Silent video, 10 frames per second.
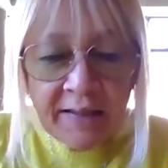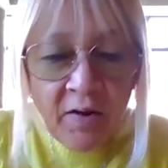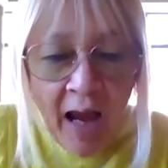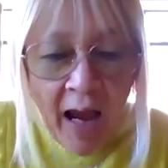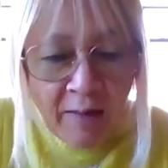
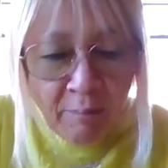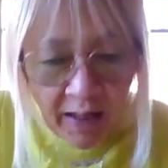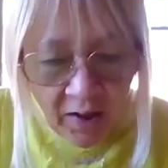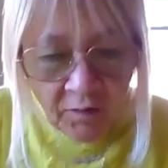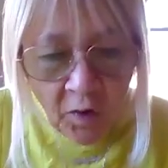And so
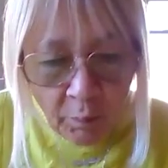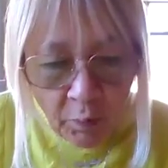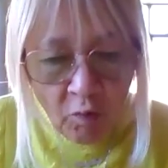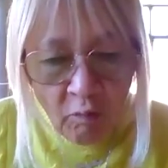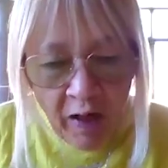at Make Love
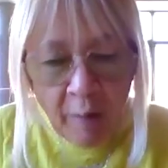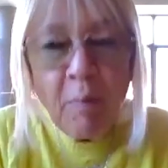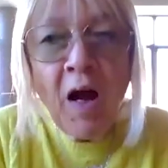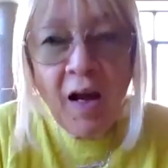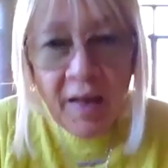Not Porn, we
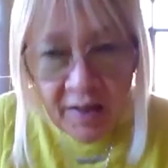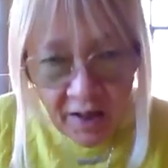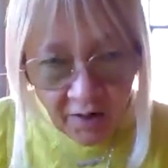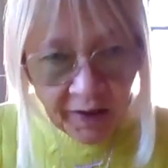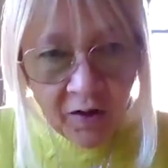are
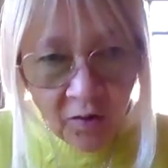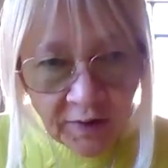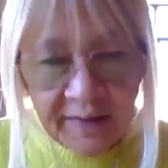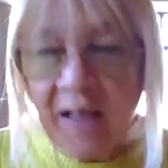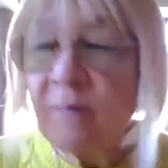pioneering the
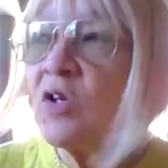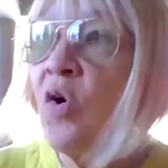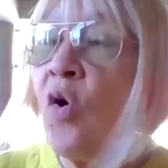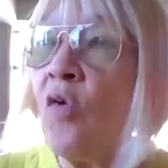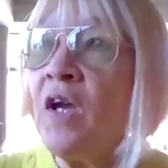
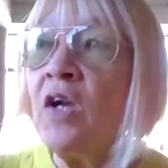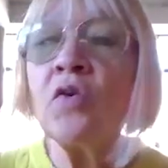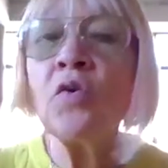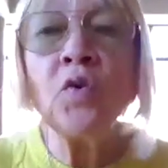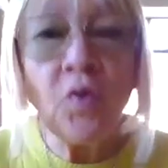concept of
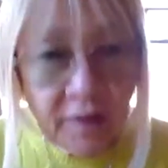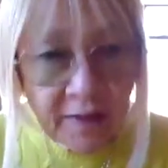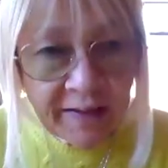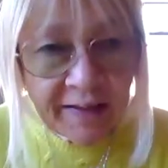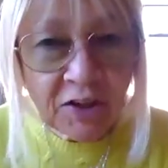
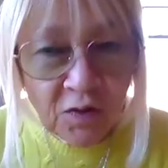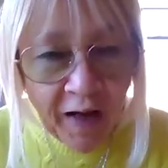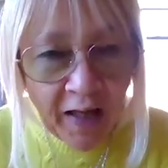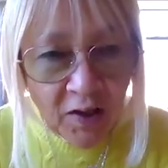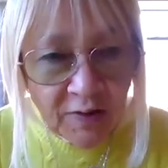good
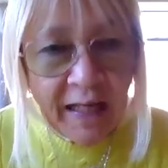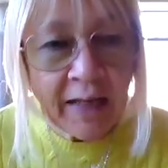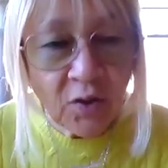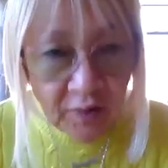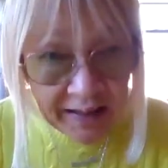sexual
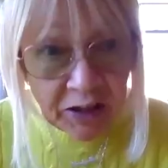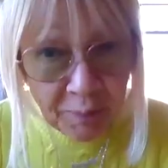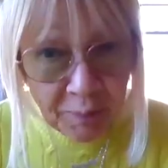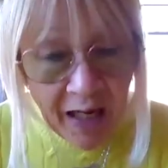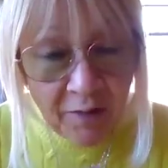values and good
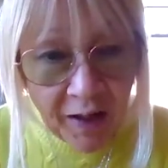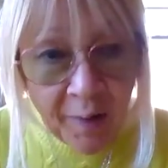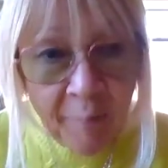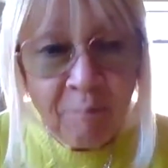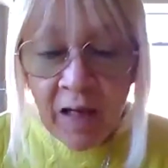sexual
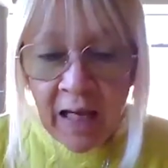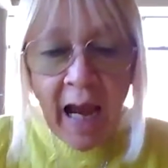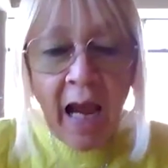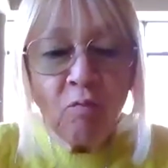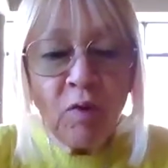behavior.
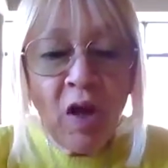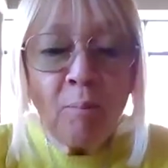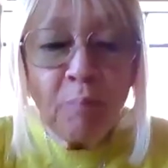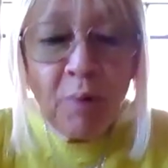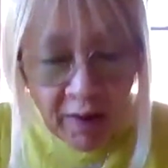And
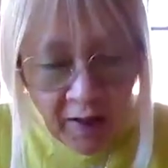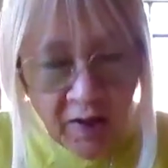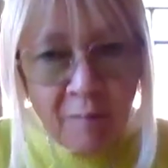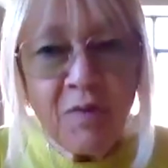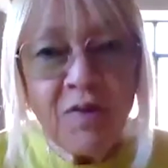we are
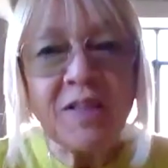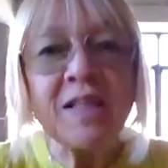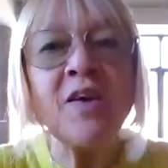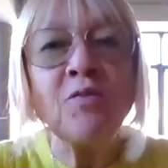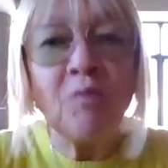building a
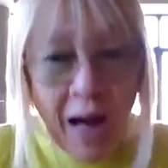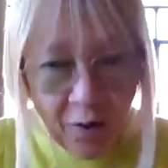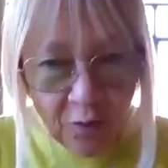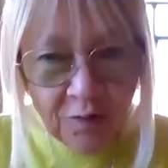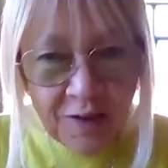community
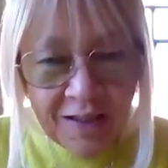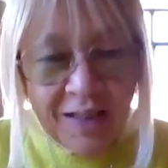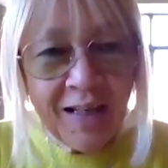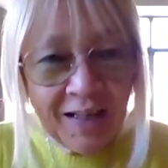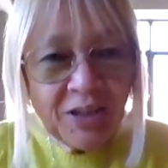around
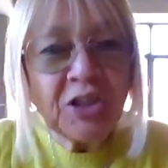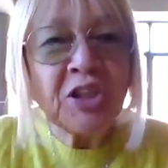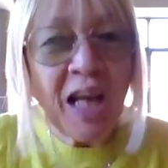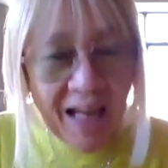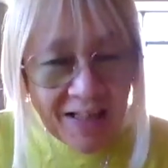
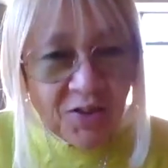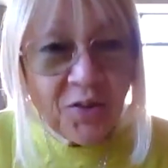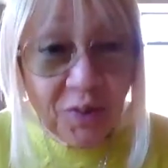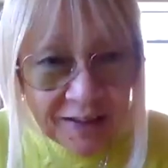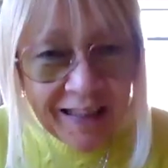
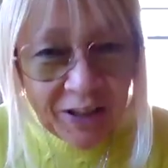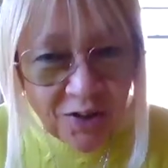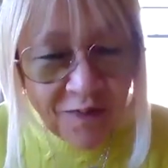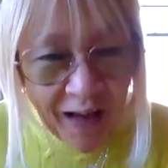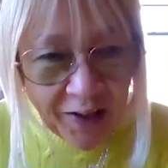shared good
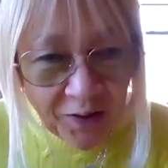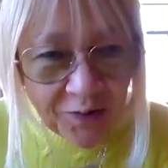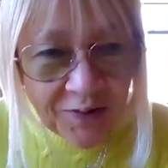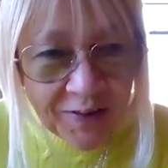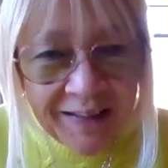sexual
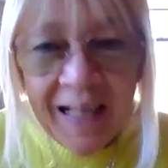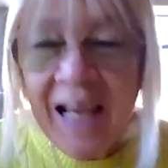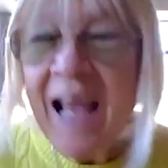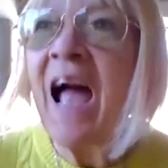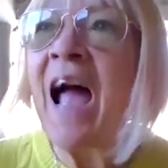
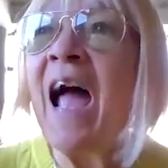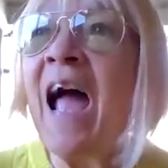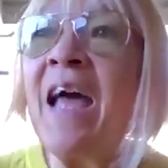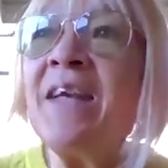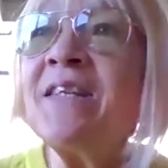values.
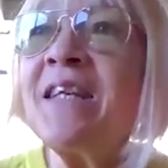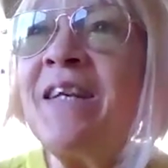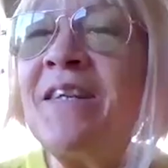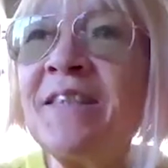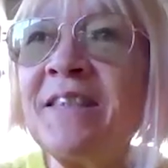And
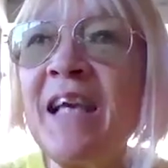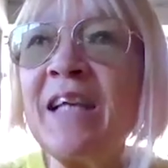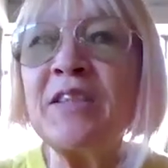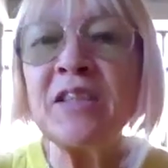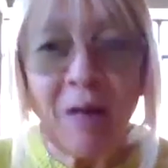it is
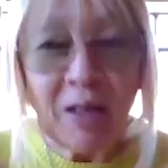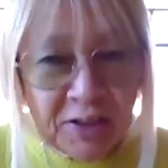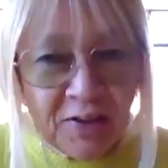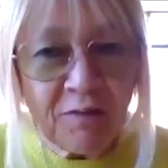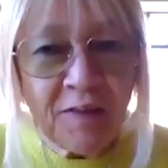the
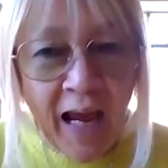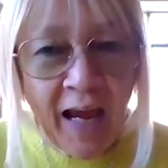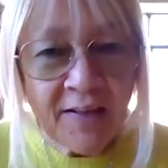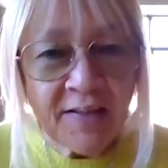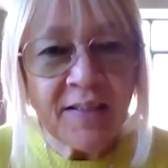expression of
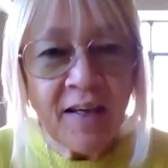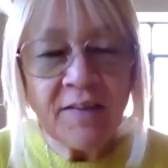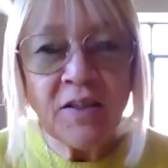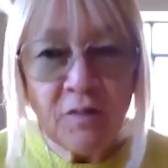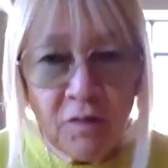that
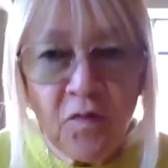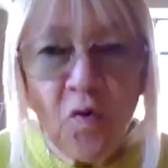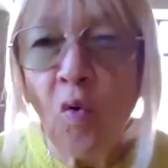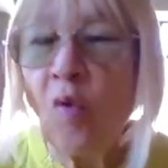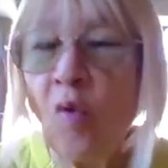that
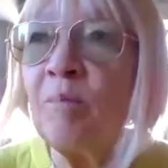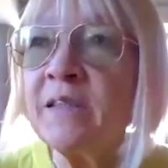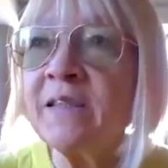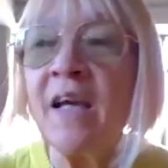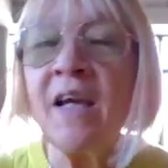
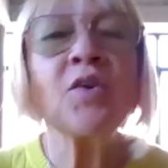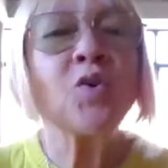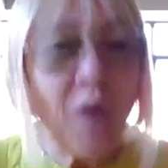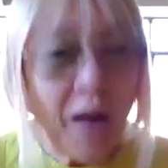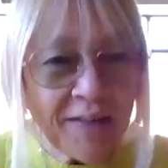informs
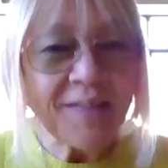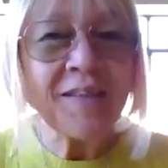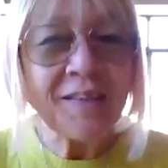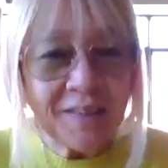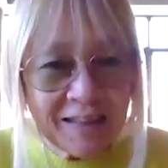
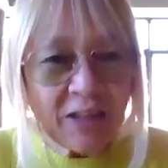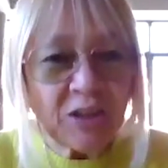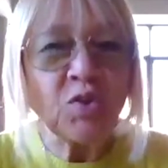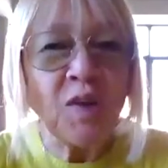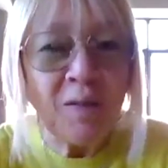great
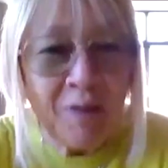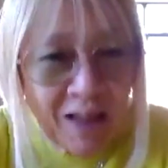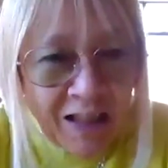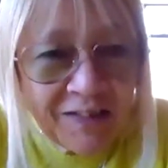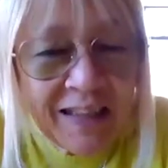consensual
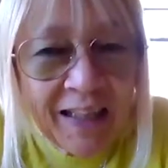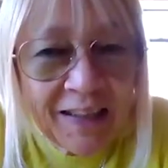communicative